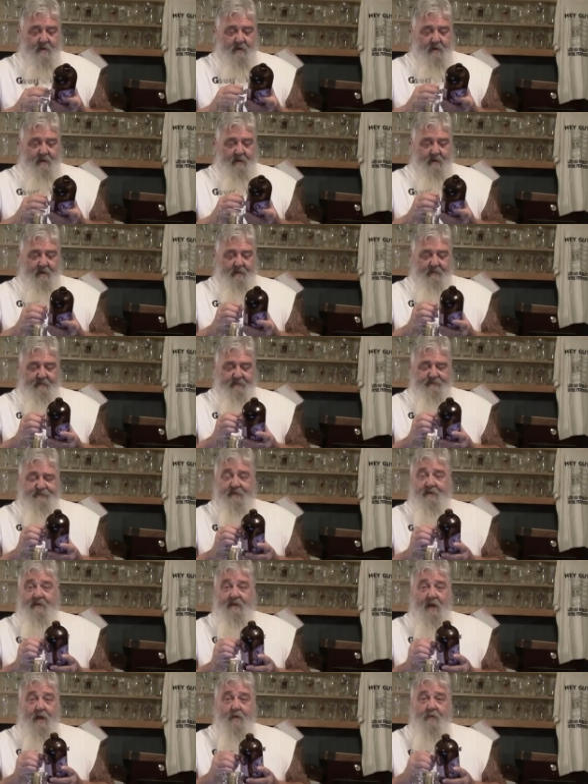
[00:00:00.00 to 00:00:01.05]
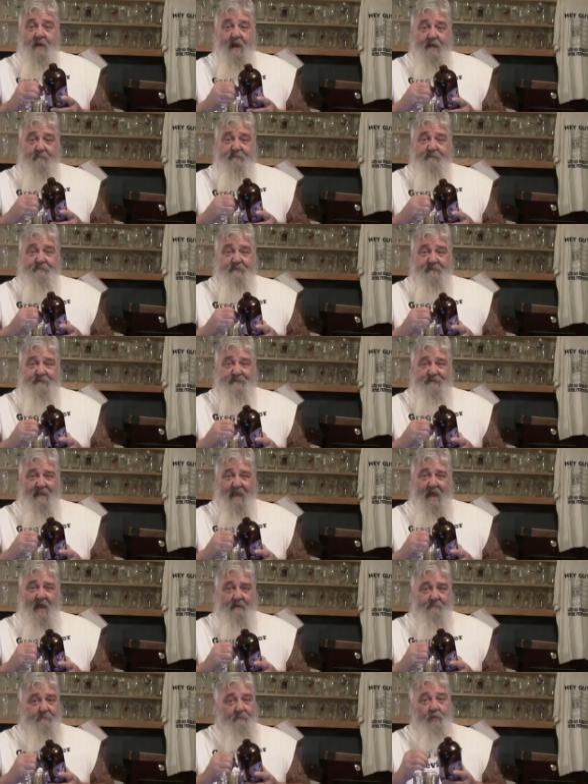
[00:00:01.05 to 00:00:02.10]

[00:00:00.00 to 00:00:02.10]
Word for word: Uh, it's a low ABV stout,